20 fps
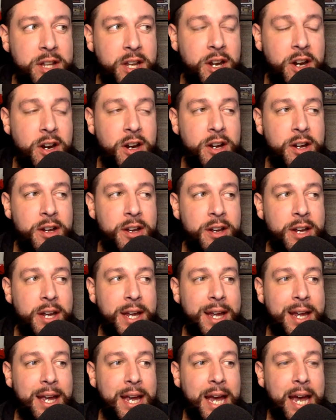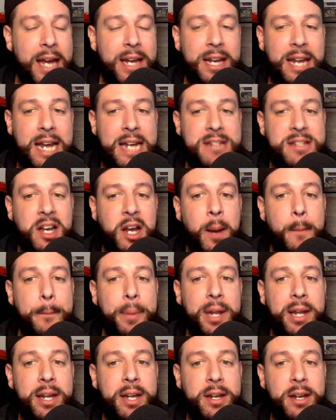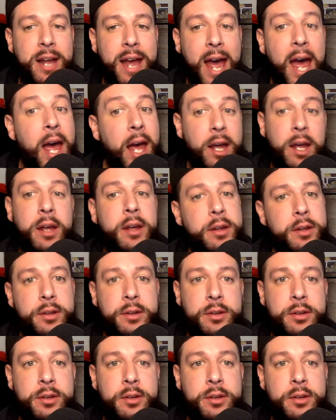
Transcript: there and lays a complete egg